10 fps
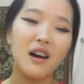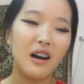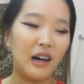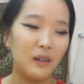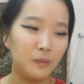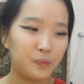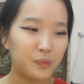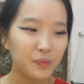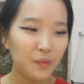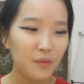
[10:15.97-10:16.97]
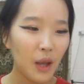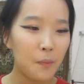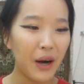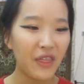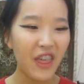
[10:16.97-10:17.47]

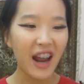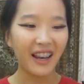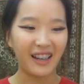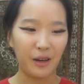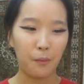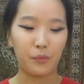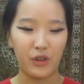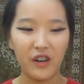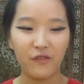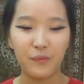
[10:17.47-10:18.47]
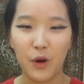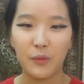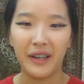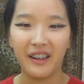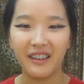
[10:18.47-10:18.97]
But that like brief
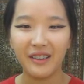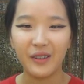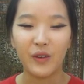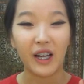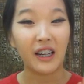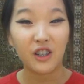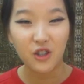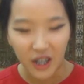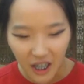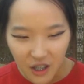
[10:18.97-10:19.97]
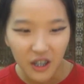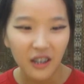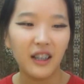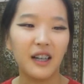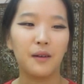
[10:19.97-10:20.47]
moment of like exchanging
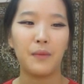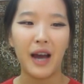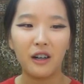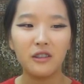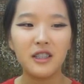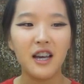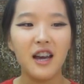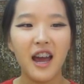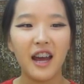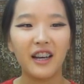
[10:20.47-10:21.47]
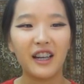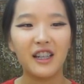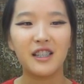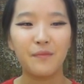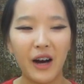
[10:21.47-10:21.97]
like bows, and like he
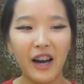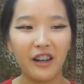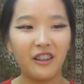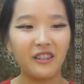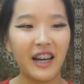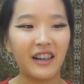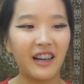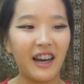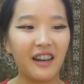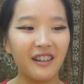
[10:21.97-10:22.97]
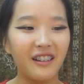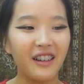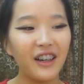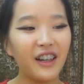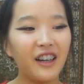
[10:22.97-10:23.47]
smiled, and like,
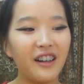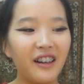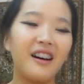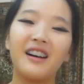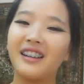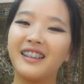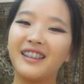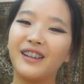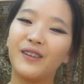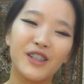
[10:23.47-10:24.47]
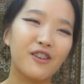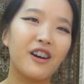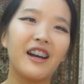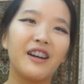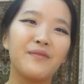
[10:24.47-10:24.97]
it was
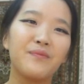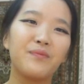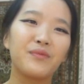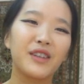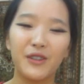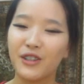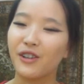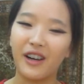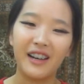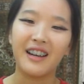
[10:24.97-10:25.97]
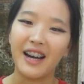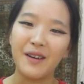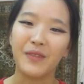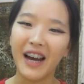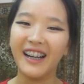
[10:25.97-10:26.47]
great. It was a great time.